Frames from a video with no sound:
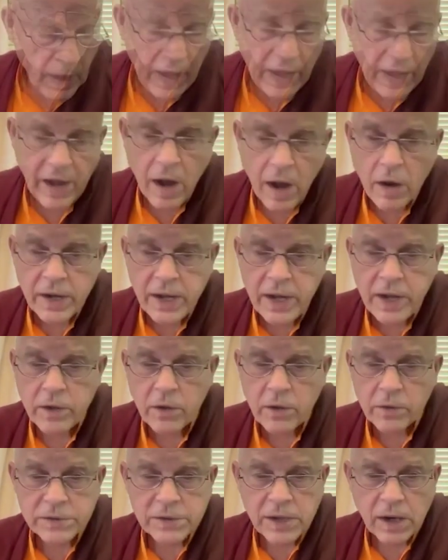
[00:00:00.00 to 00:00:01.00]
And our
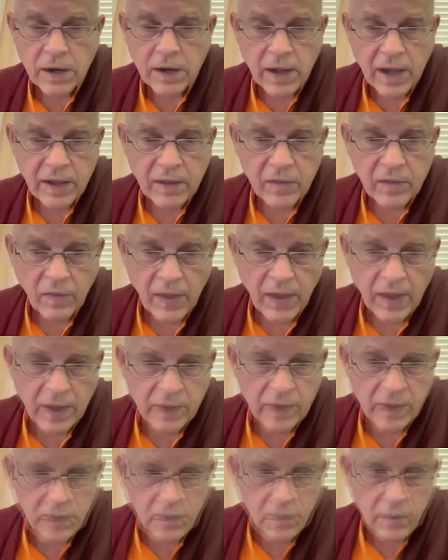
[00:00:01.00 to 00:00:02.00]
egos are like
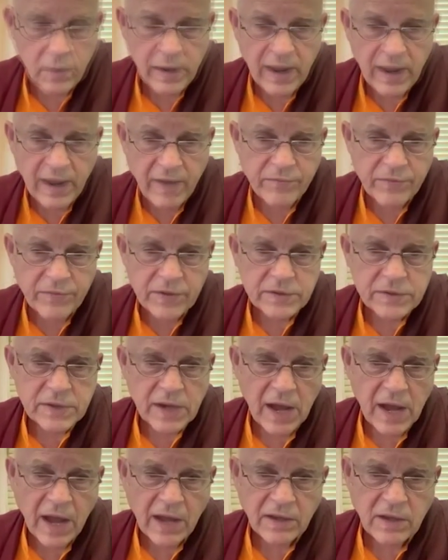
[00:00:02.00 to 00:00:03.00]
that. We have this
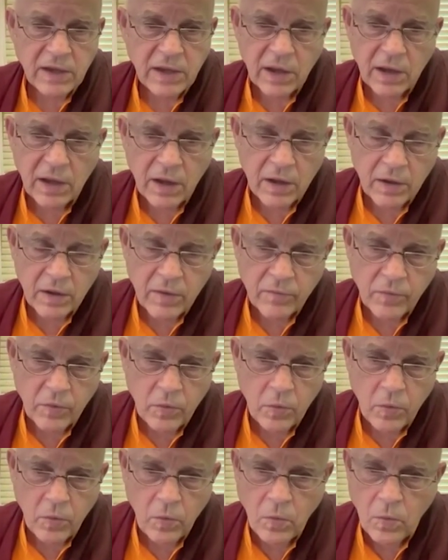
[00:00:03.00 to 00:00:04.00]
idea of
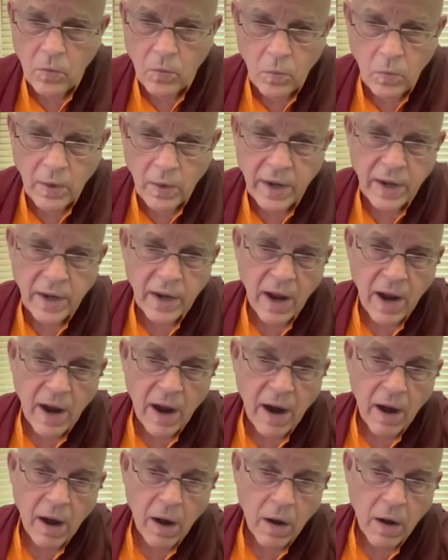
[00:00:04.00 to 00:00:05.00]
who we
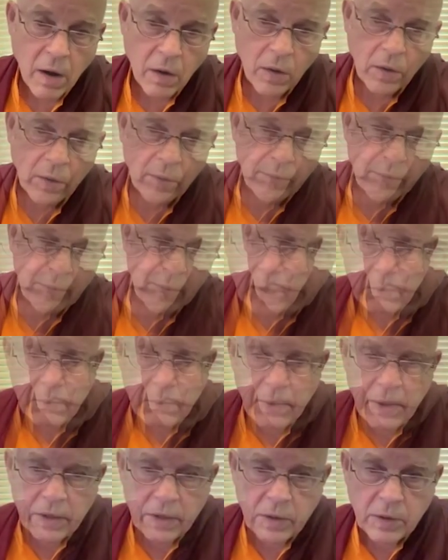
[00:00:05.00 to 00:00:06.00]
are,
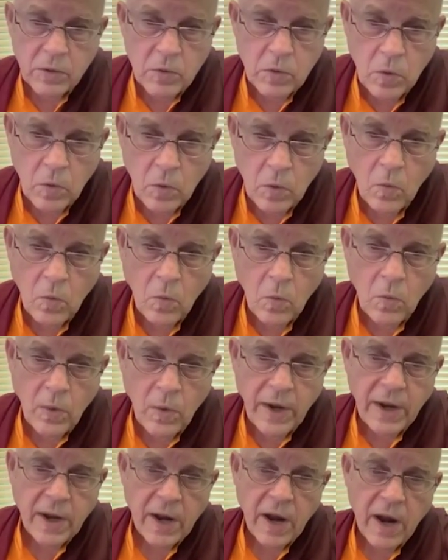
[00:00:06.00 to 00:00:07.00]
but who
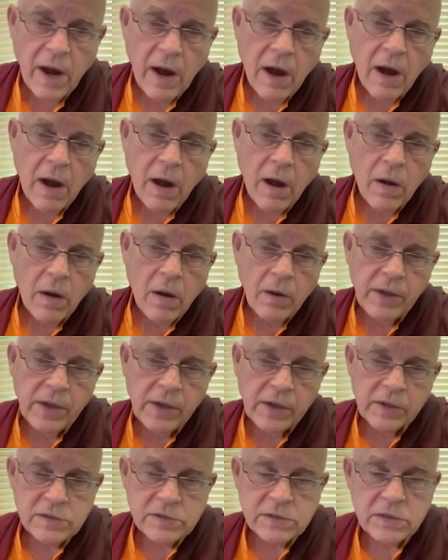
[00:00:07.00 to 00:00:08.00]
we are
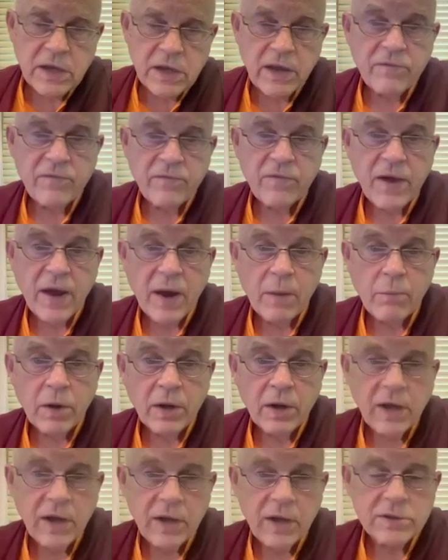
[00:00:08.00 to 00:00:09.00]
is a
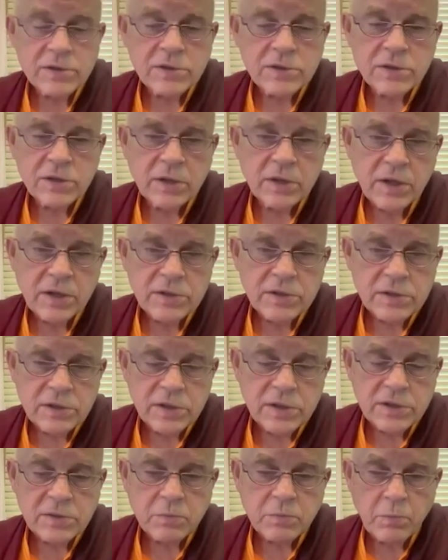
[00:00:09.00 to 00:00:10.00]
fabrication, it's
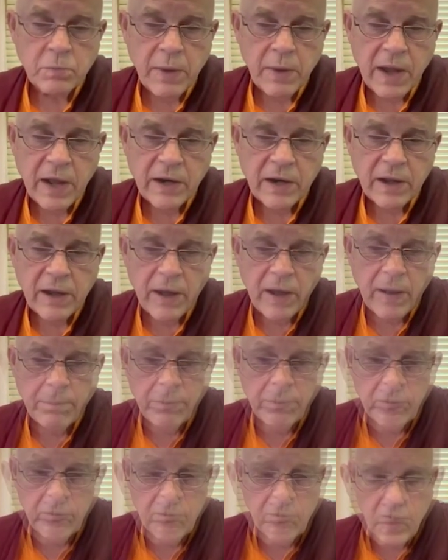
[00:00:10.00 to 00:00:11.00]
just made
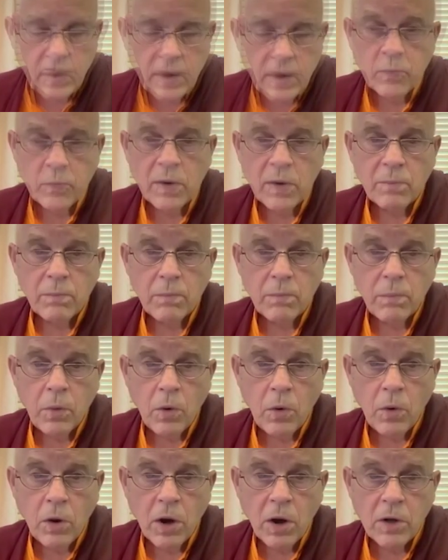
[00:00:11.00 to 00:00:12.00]
up. When we're
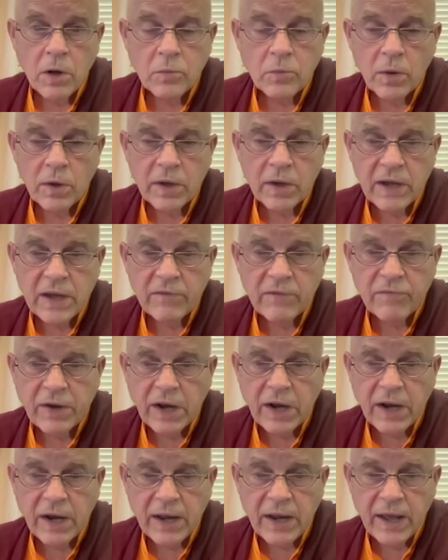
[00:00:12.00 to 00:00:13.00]
born, we're
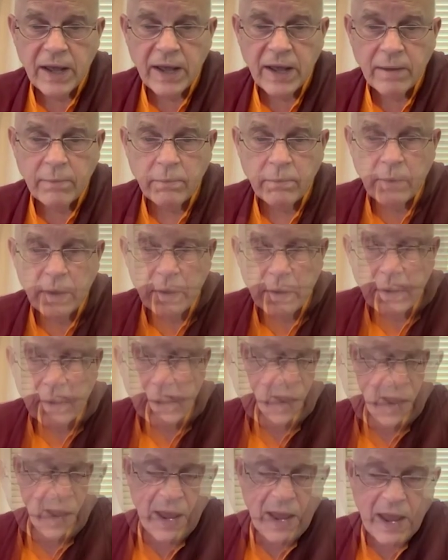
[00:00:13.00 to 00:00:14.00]
given a name
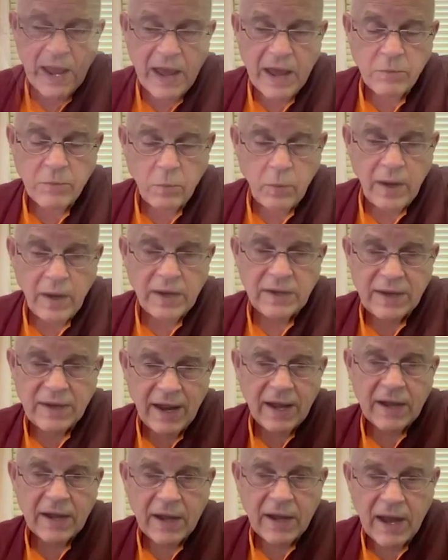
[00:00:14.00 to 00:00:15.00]
and we
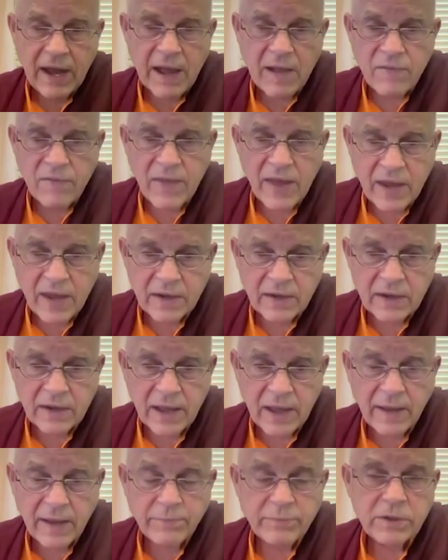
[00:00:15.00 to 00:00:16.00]
take on that
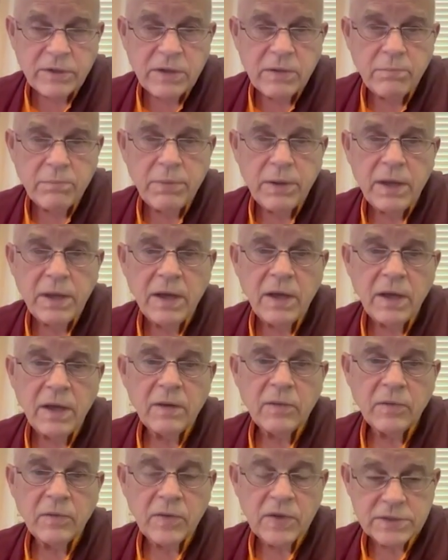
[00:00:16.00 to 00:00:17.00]
name to
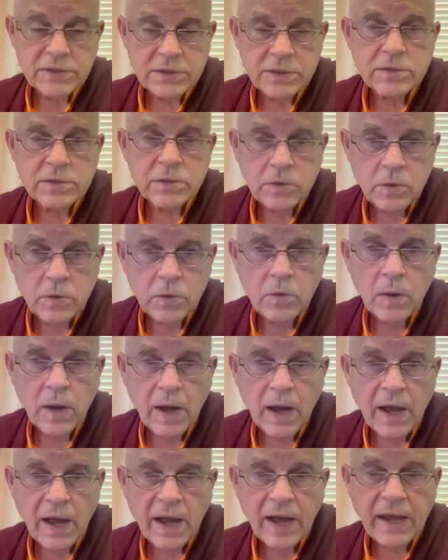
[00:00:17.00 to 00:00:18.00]
be this is who
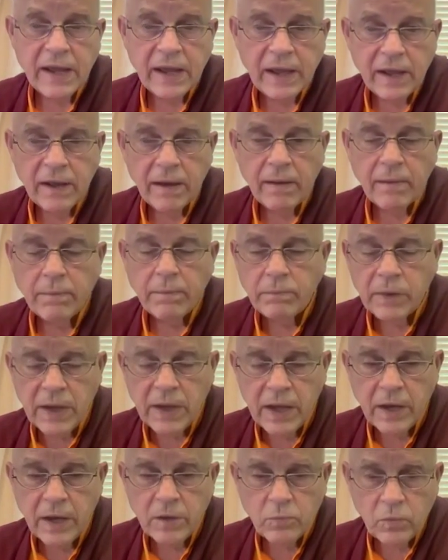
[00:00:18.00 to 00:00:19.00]
I am.
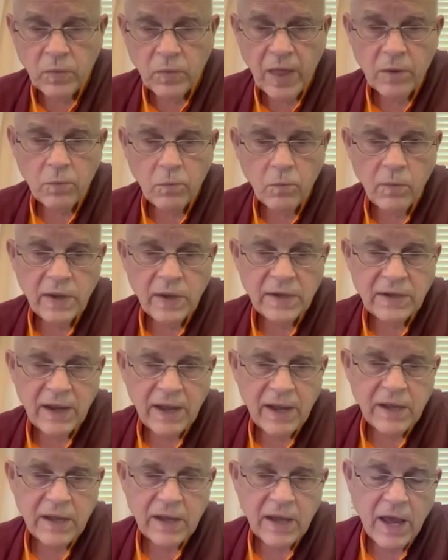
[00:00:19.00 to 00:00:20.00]
And then we
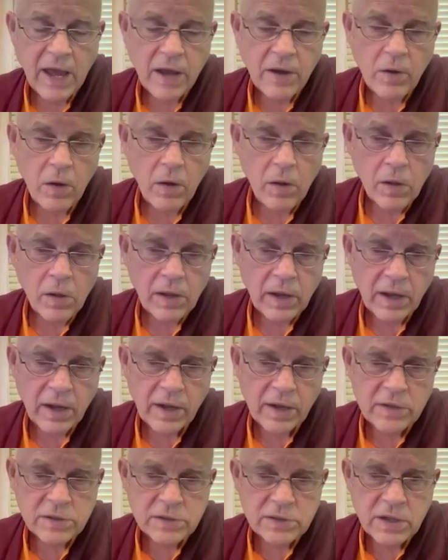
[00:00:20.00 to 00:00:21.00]
take on all
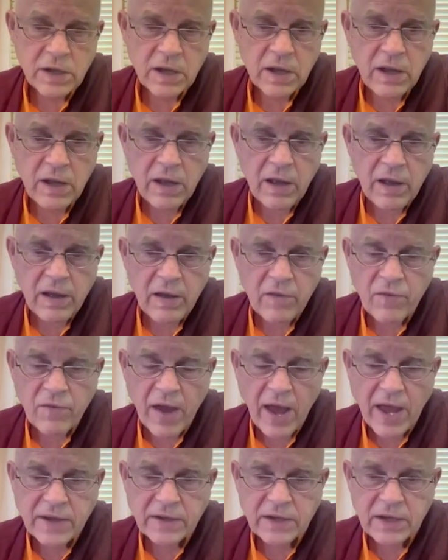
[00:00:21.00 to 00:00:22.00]
kinds of
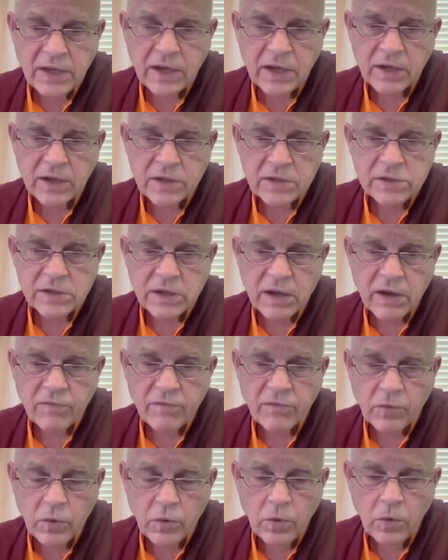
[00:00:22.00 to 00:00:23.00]
ideas
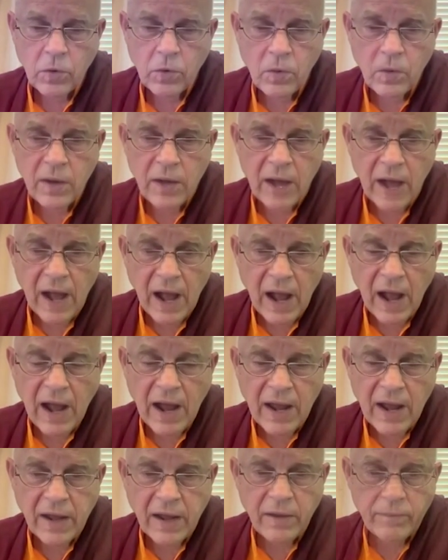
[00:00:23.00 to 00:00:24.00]
of who
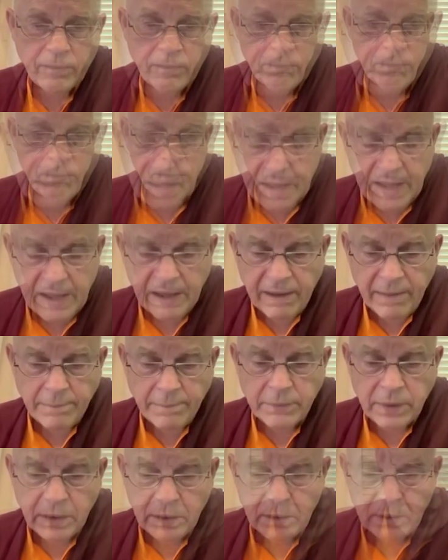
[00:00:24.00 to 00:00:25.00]
I
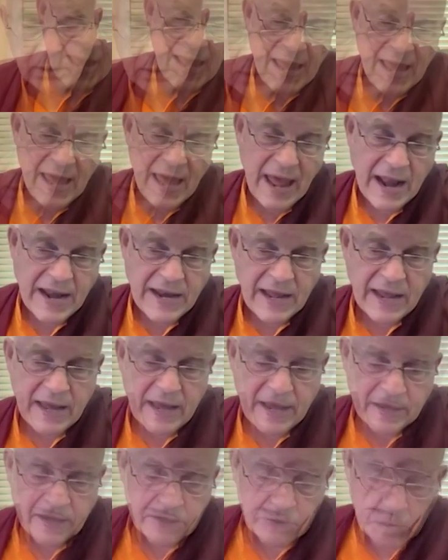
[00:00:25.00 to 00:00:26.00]
am. And
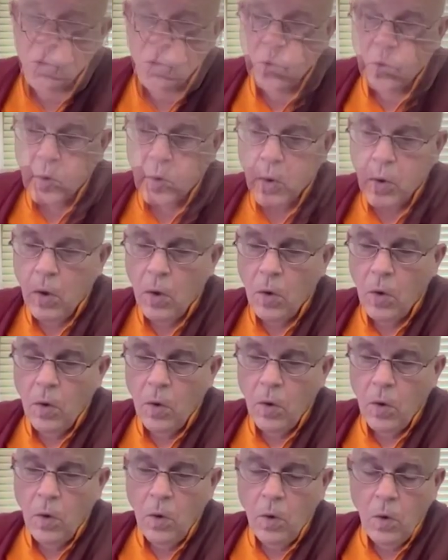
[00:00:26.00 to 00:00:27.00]
as we
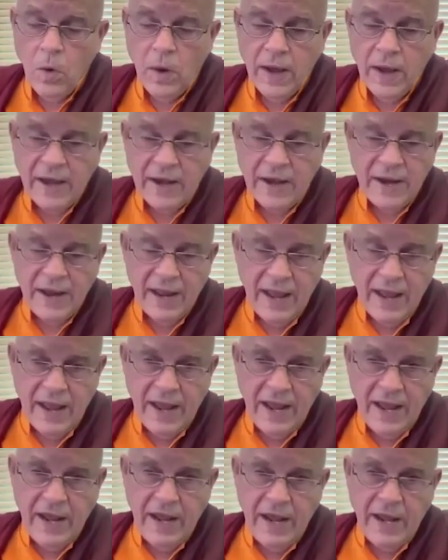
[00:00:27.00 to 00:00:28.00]
grow and
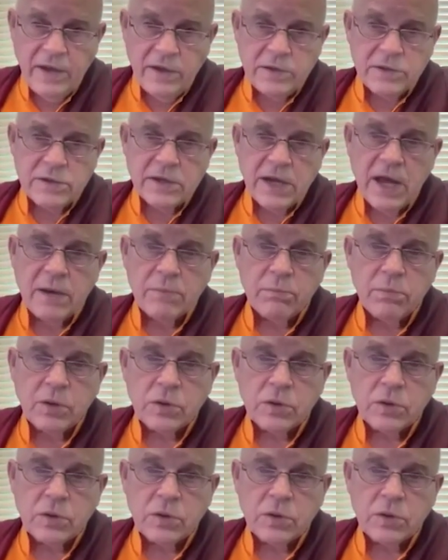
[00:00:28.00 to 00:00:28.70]
age and